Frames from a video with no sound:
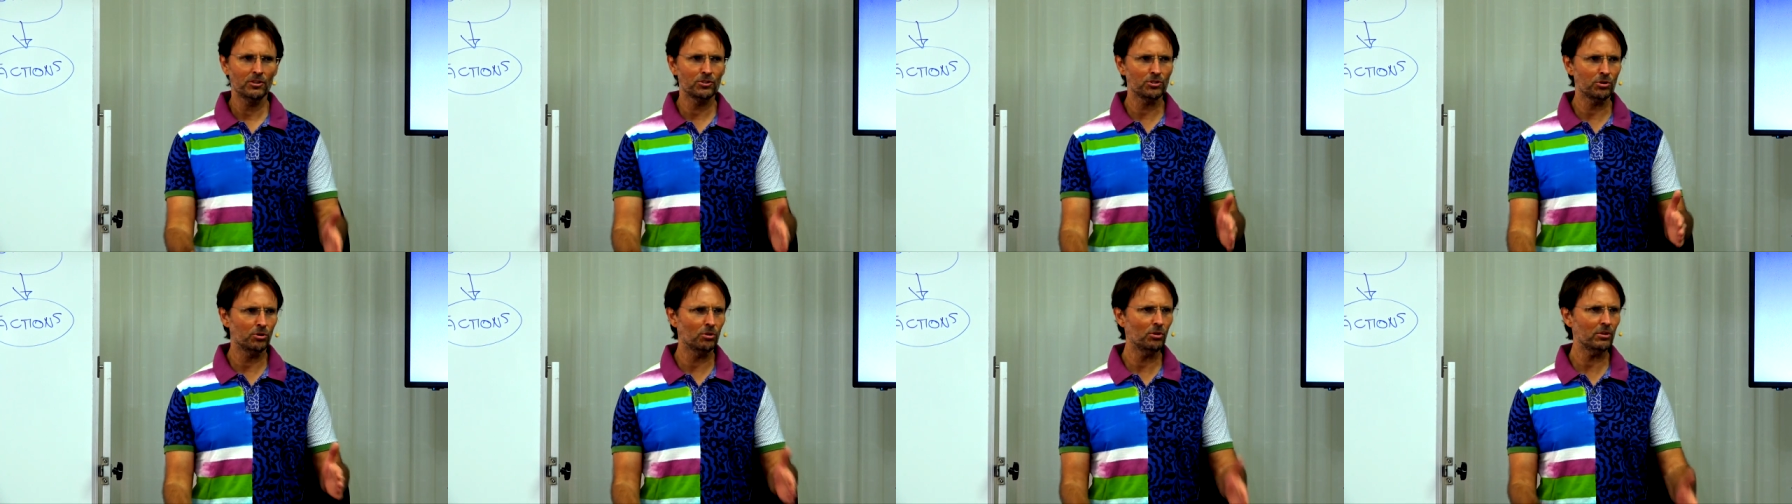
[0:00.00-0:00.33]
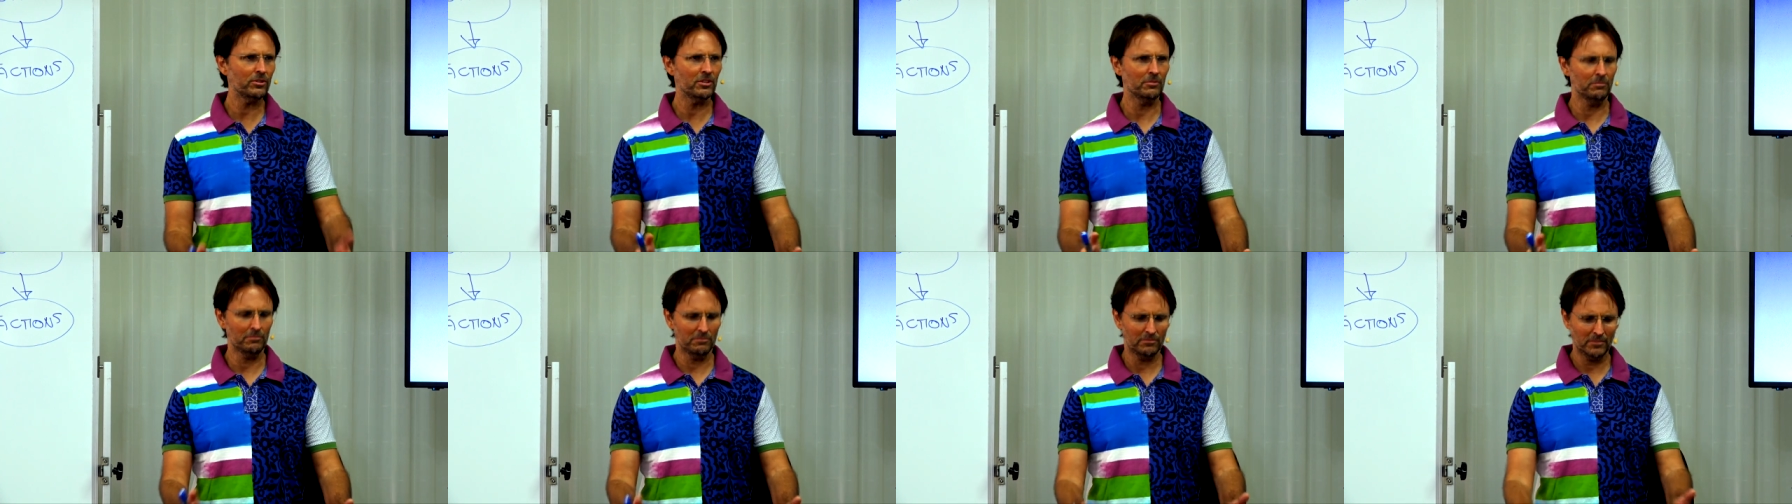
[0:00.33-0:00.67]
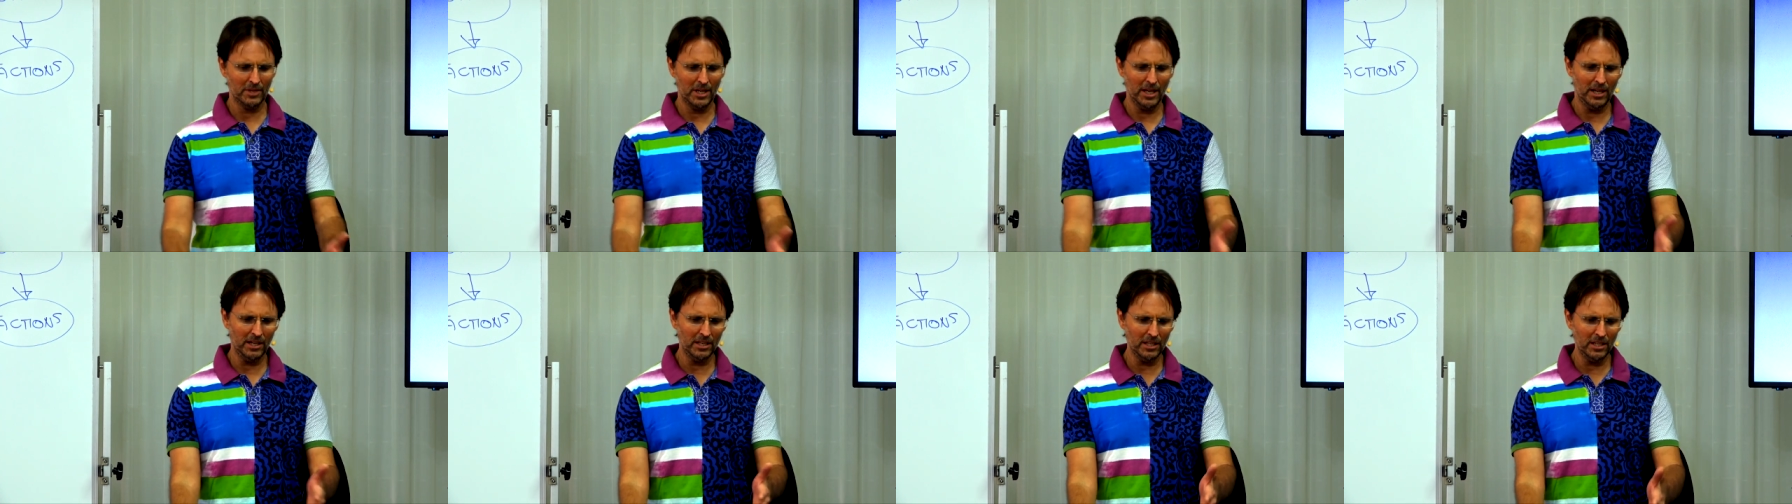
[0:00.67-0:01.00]
taught
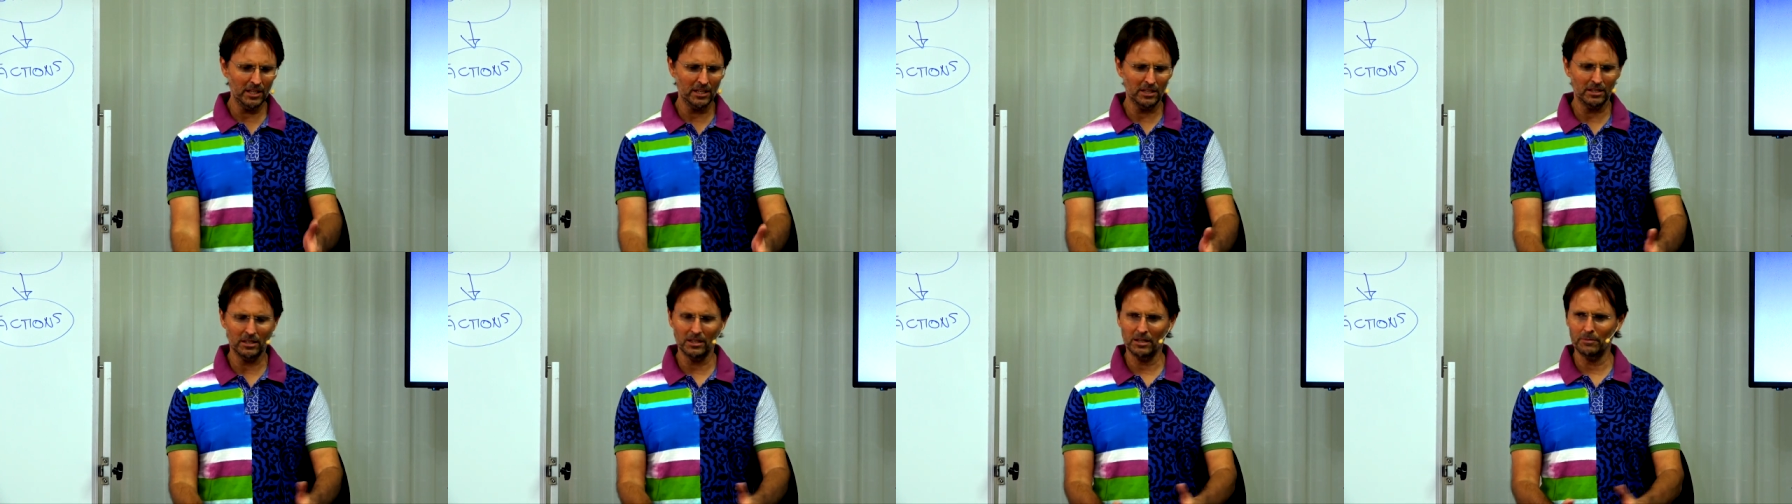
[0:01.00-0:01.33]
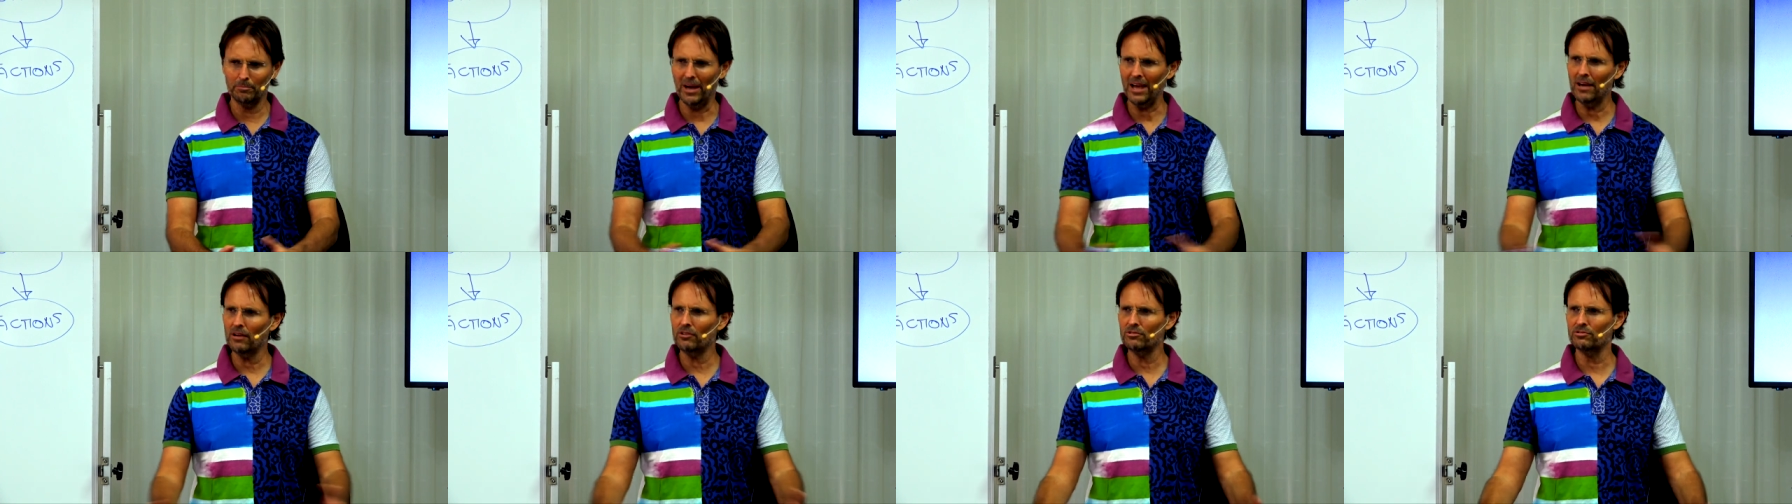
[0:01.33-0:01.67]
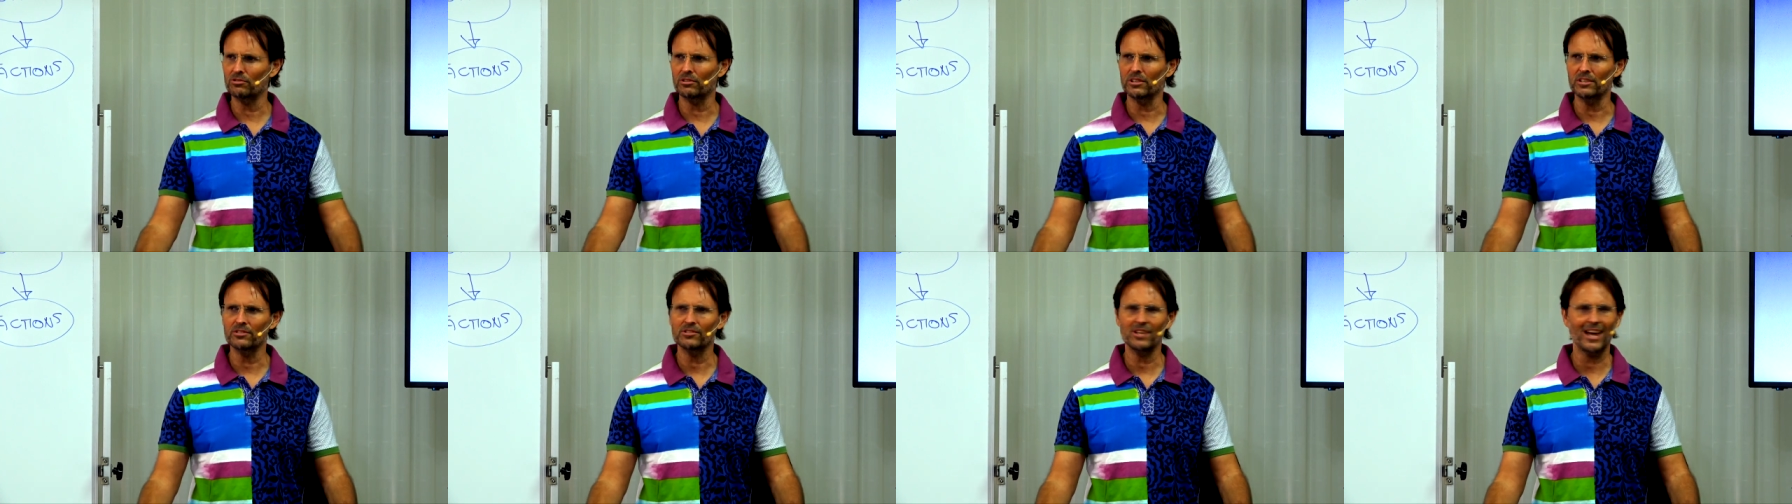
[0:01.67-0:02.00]
them any
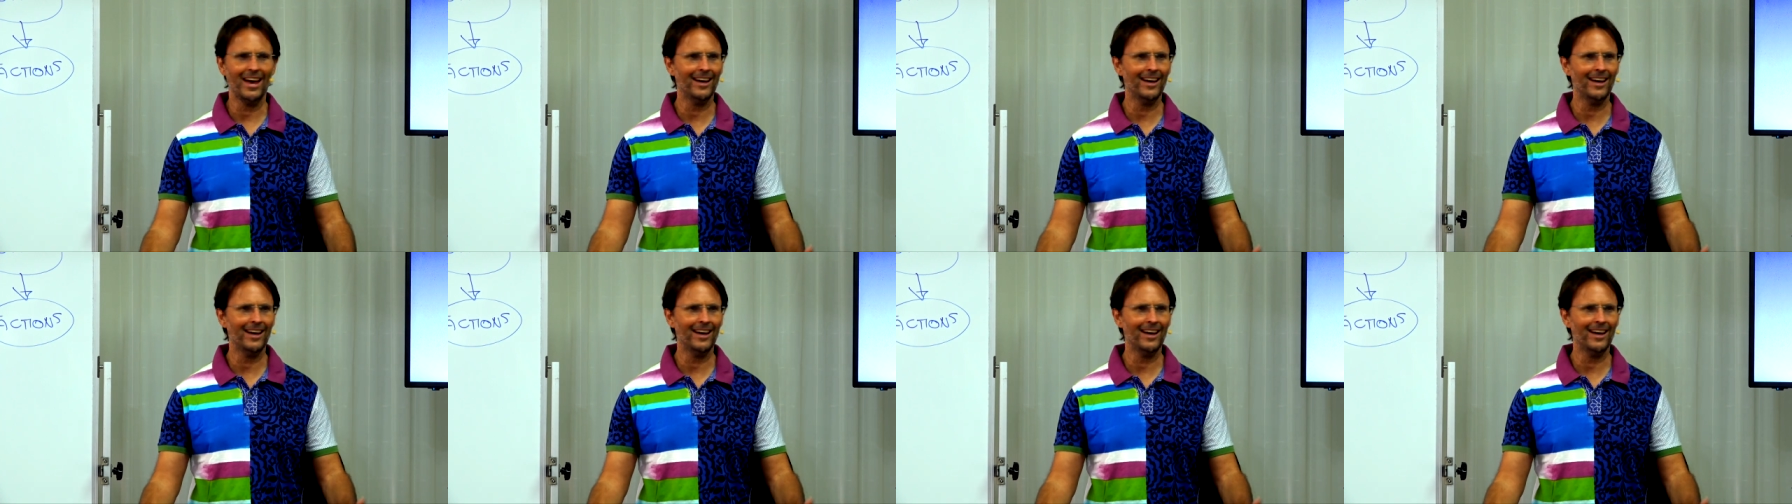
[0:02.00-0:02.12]
boundaries